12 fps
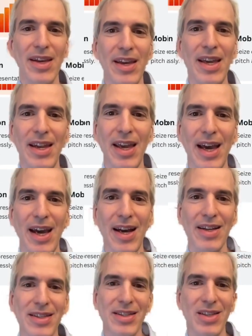It
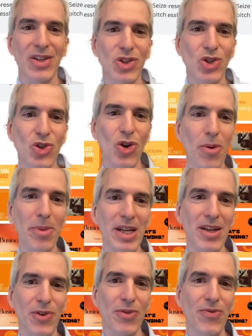has so many
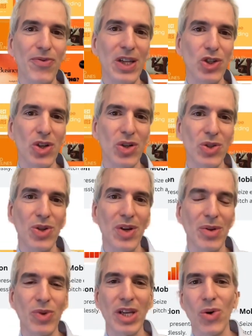different features. You
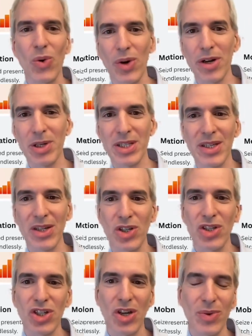can record a presentation
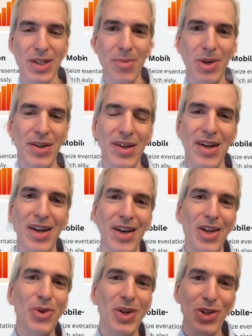and share it with someone.
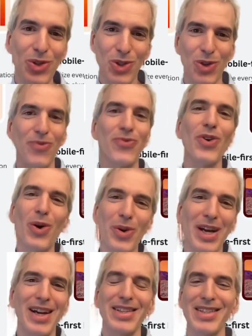You can use your
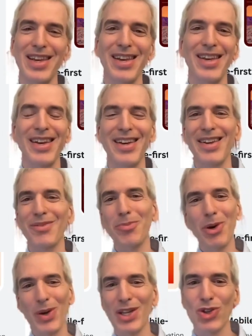phone as a
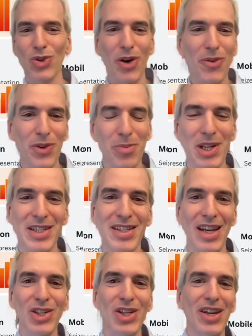remote control for your
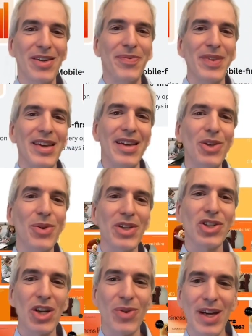presentation. You can
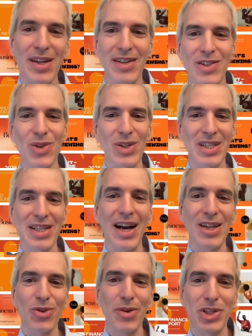generate certain
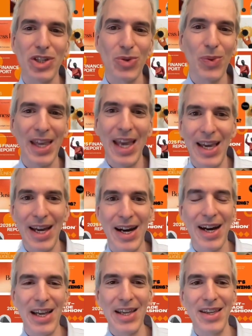slides or images with
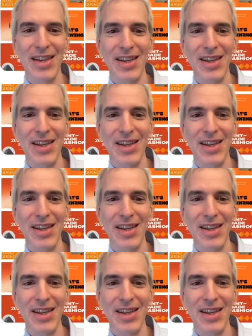AI.